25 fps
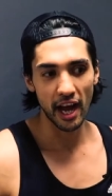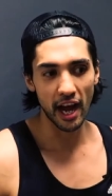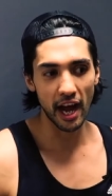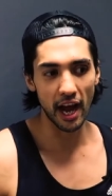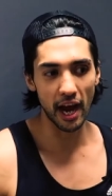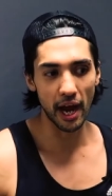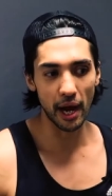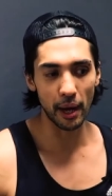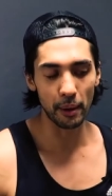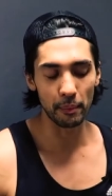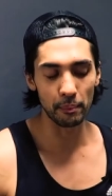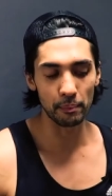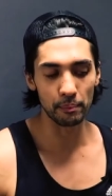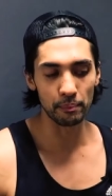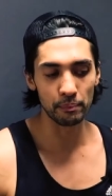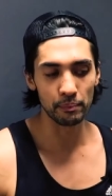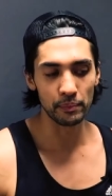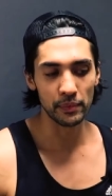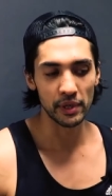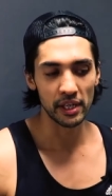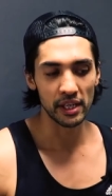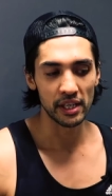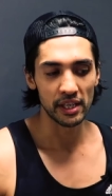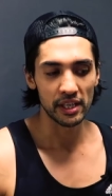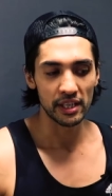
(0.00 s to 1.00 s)
Um,
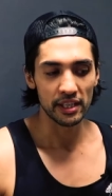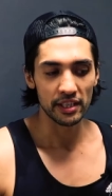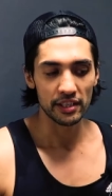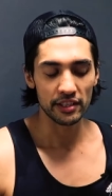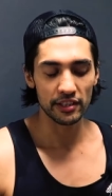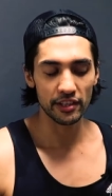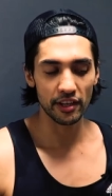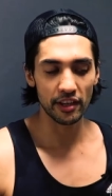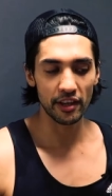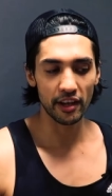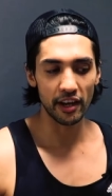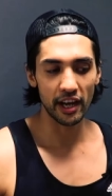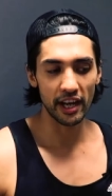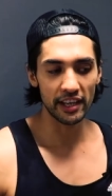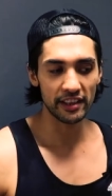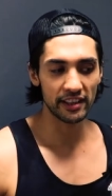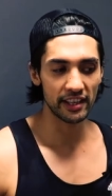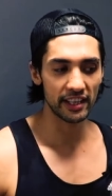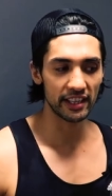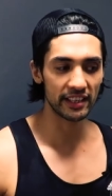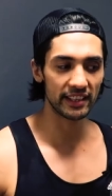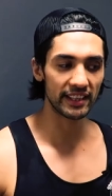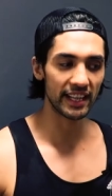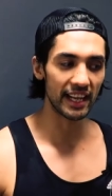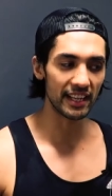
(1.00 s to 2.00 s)
so I
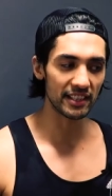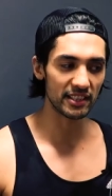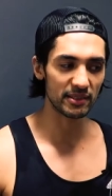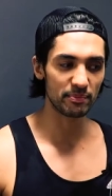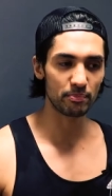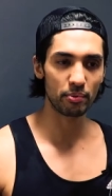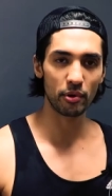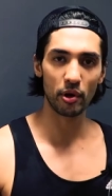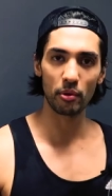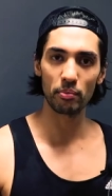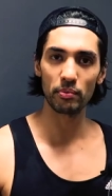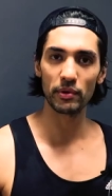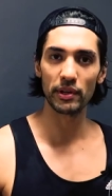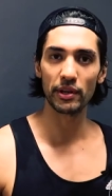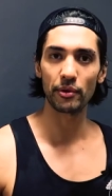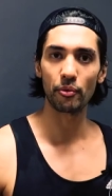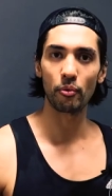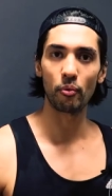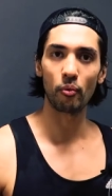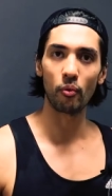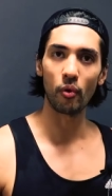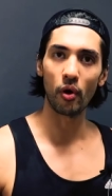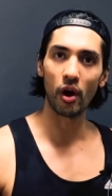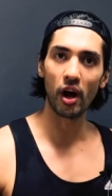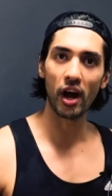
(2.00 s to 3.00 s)
think that's probably
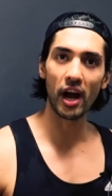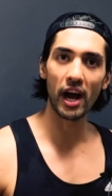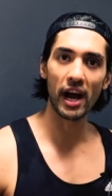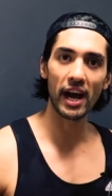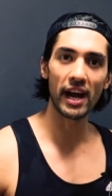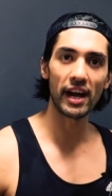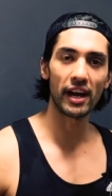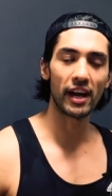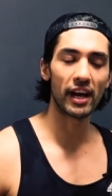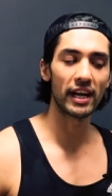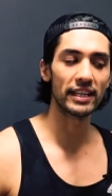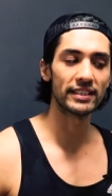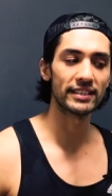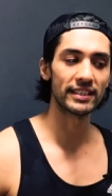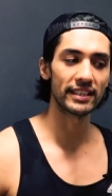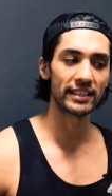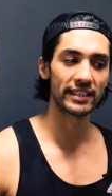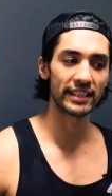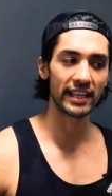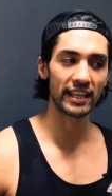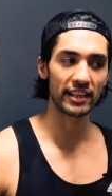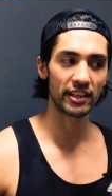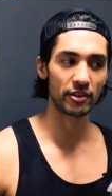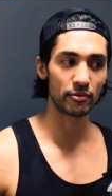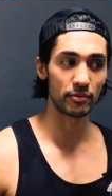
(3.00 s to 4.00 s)
why I
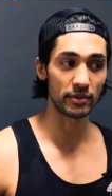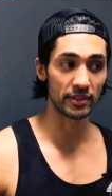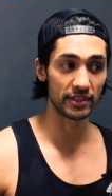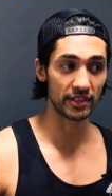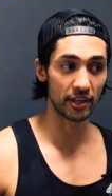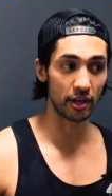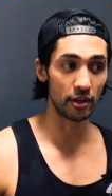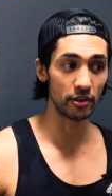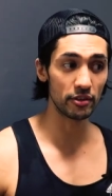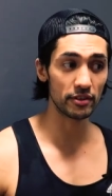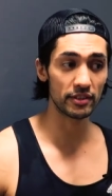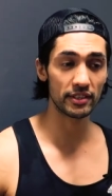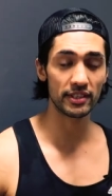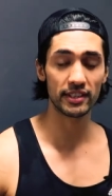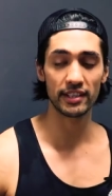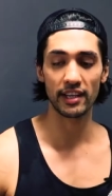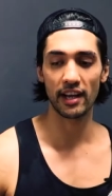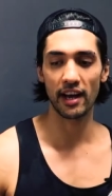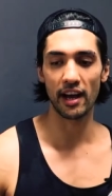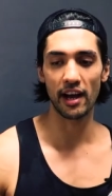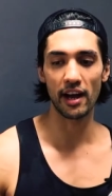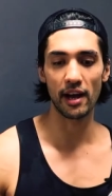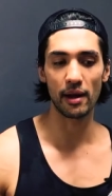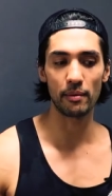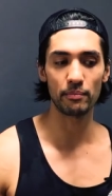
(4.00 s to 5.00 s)
didn't get the results.
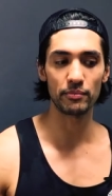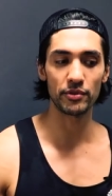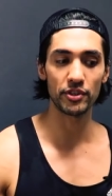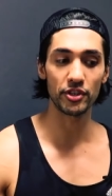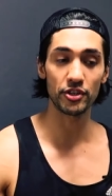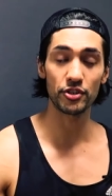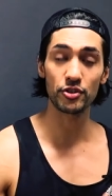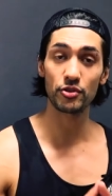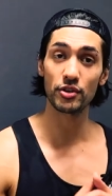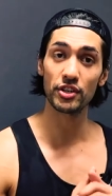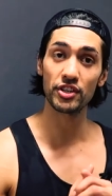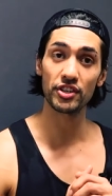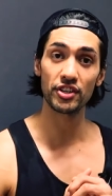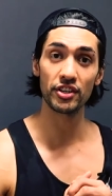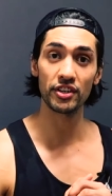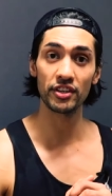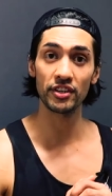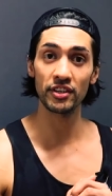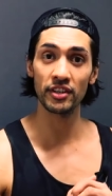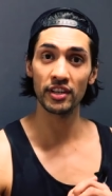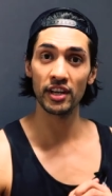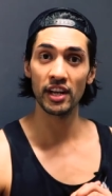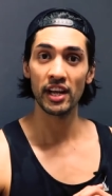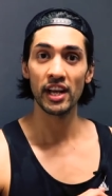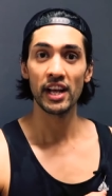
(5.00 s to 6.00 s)
Um,
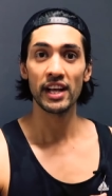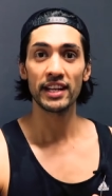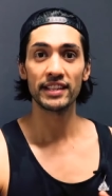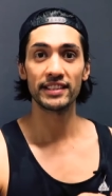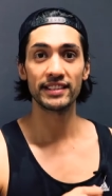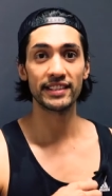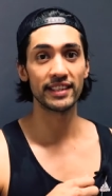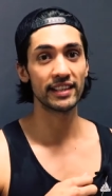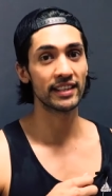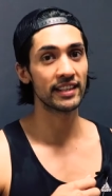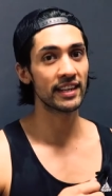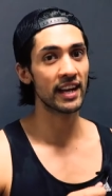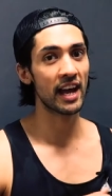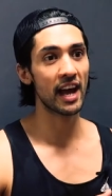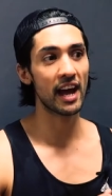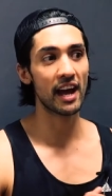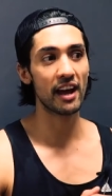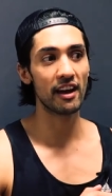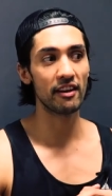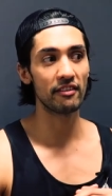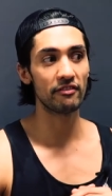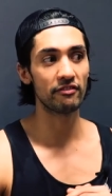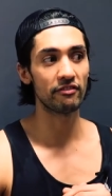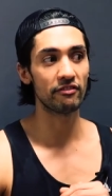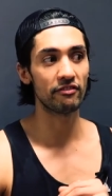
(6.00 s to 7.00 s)
nutrition didn't
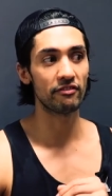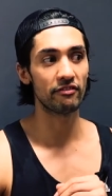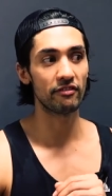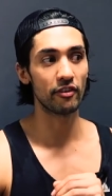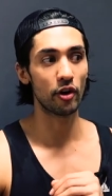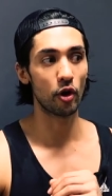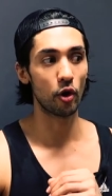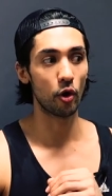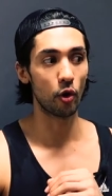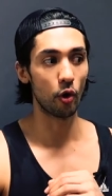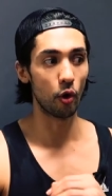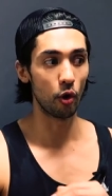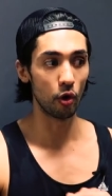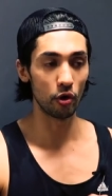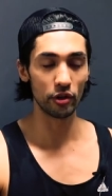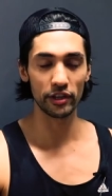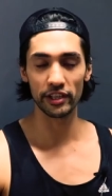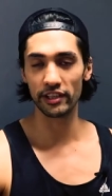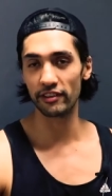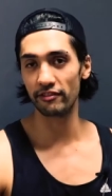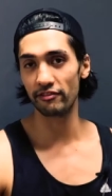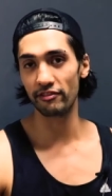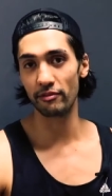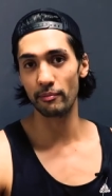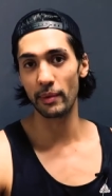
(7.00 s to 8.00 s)
have all
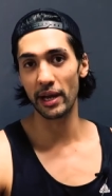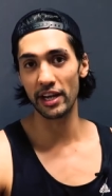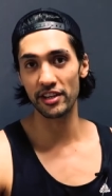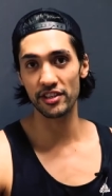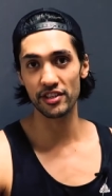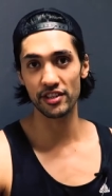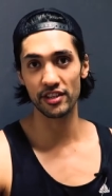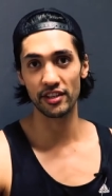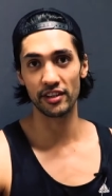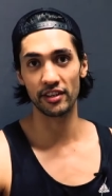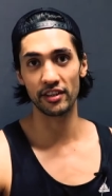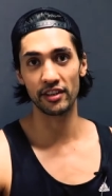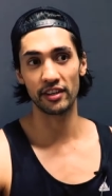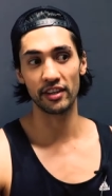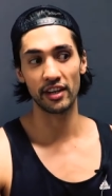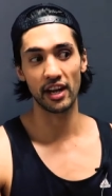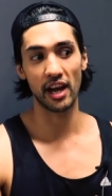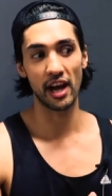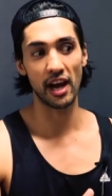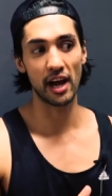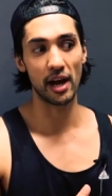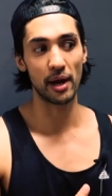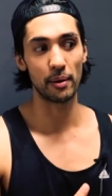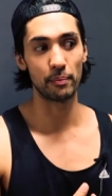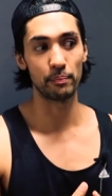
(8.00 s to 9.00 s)
the information.
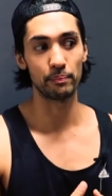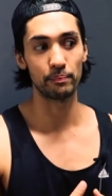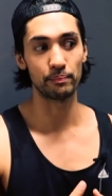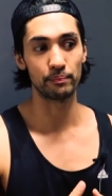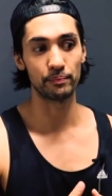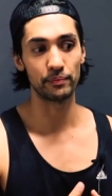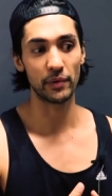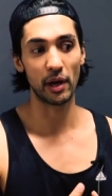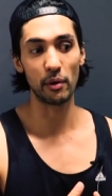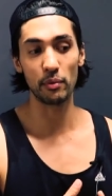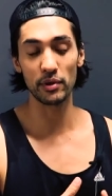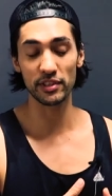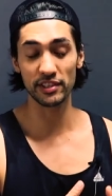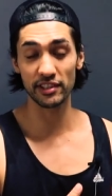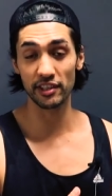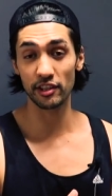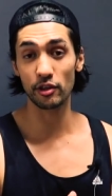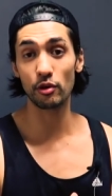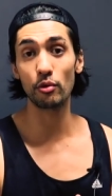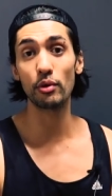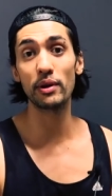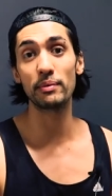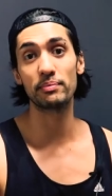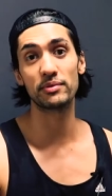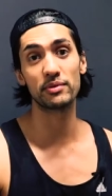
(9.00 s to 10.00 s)
Um, I wasn't
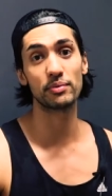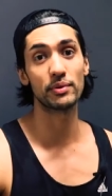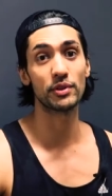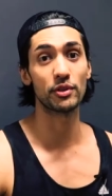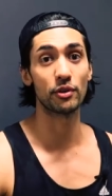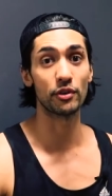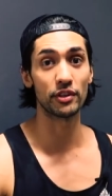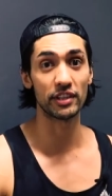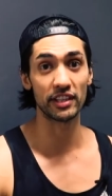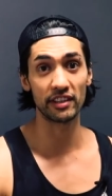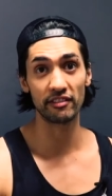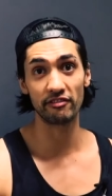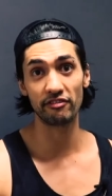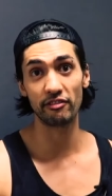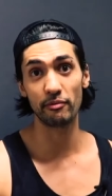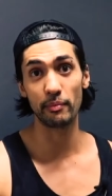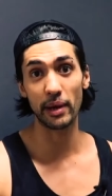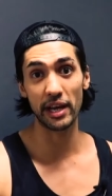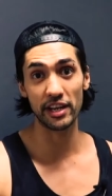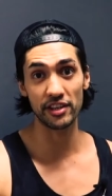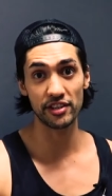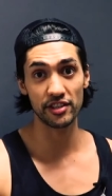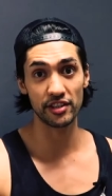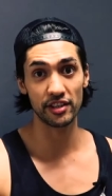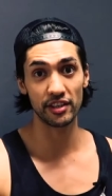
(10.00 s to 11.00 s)
equipped with all the
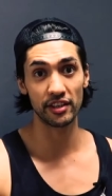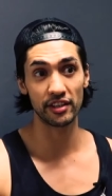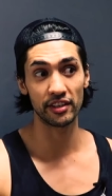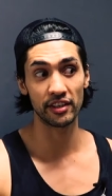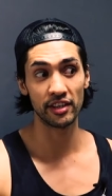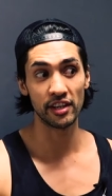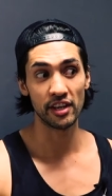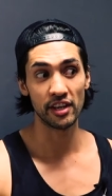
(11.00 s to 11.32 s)
information